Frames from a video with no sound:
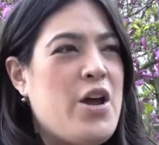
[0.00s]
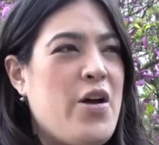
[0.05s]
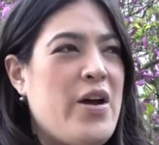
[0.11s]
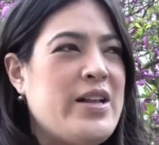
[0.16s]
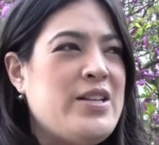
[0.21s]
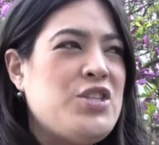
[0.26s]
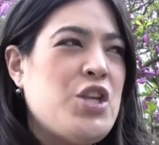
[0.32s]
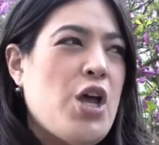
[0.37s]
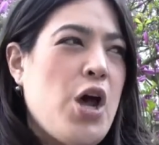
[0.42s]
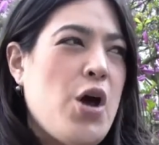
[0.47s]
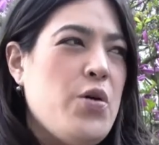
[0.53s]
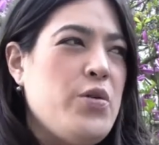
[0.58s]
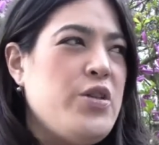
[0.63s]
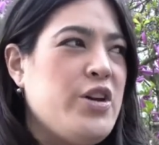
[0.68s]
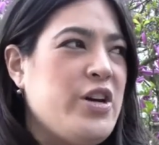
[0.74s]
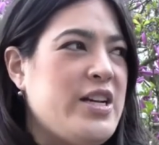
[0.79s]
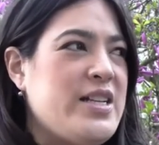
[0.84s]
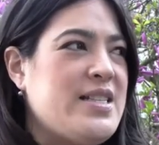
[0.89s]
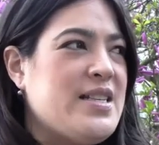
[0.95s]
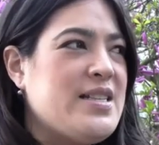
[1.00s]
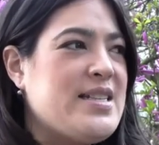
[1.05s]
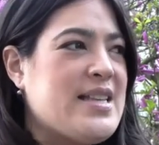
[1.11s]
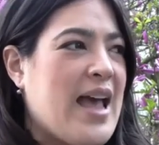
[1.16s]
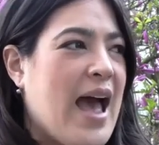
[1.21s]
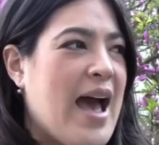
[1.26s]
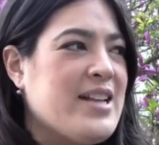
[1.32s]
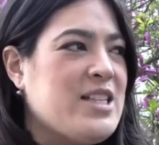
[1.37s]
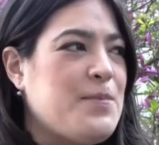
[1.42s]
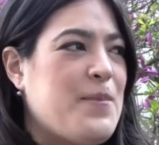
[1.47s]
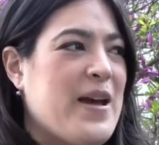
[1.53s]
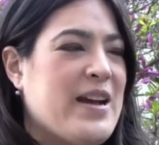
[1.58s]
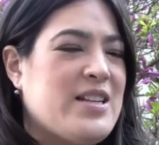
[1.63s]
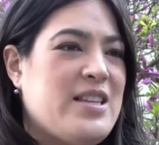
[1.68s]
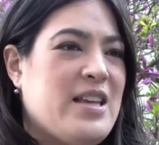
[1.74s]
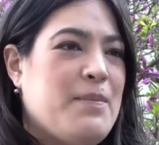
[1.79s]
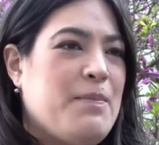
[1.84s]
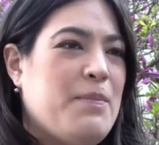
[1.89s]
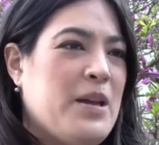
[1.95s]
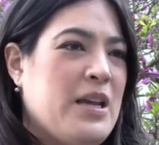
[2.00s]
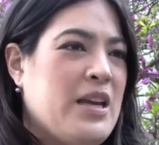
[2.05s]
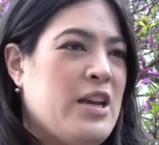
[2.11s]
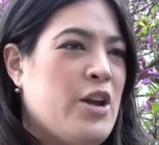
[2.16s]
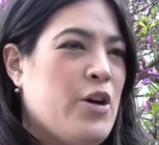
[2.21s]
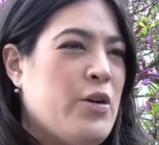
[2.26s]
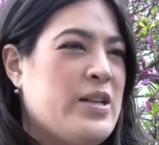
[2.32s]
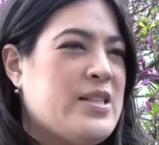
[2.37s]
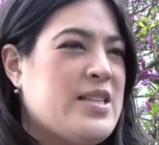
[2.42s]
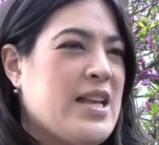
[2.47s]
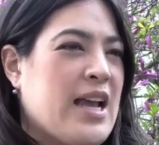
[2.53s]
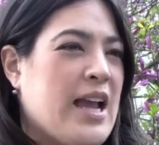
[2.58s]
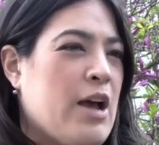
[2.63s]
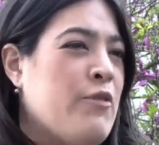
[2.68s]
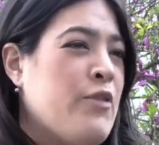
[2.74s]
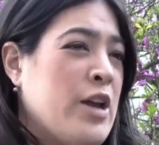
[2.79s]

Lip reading: And so there is this aspect that, it's like of